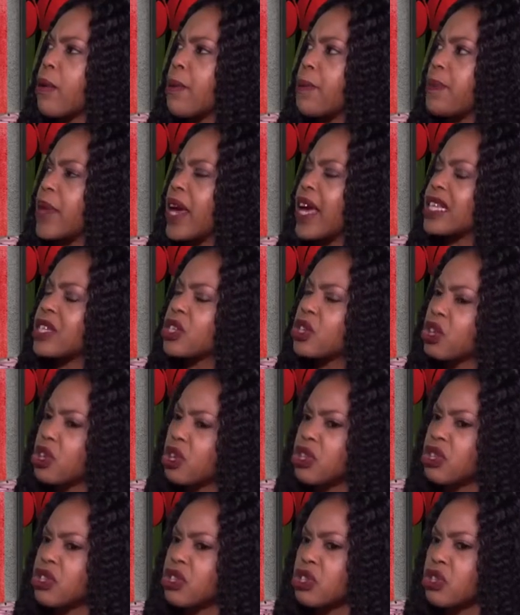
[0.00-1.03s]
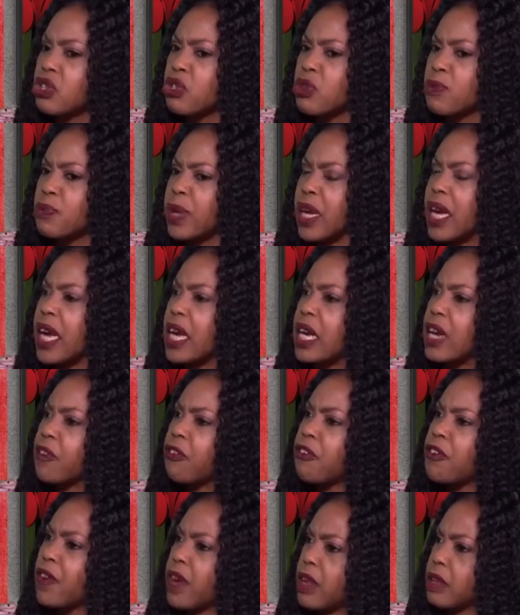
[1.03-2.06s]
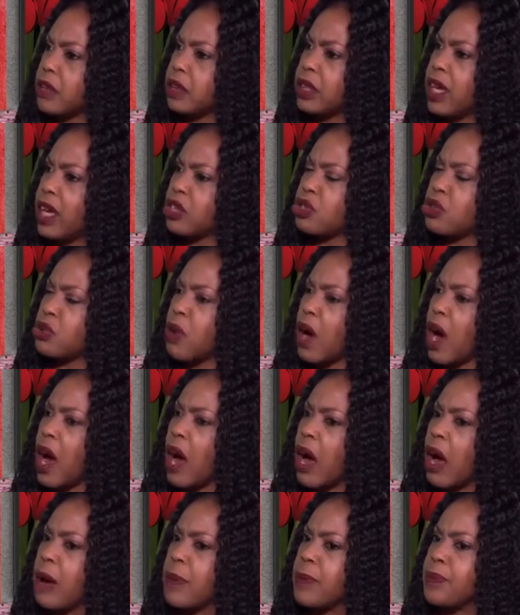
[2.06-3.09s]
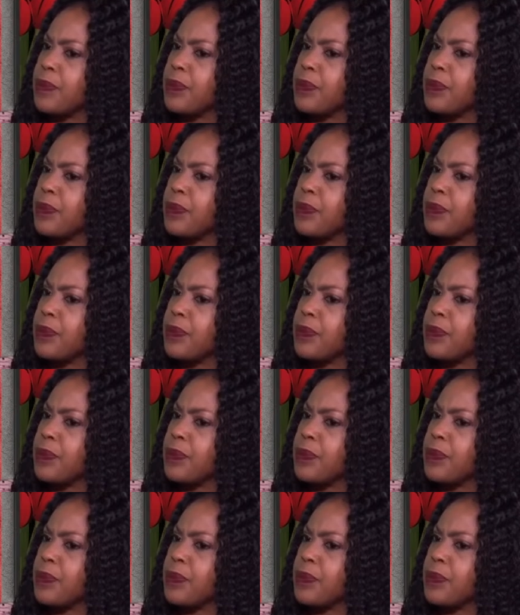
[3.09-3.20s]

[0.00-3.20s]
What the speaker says: It's good to be in a field that you are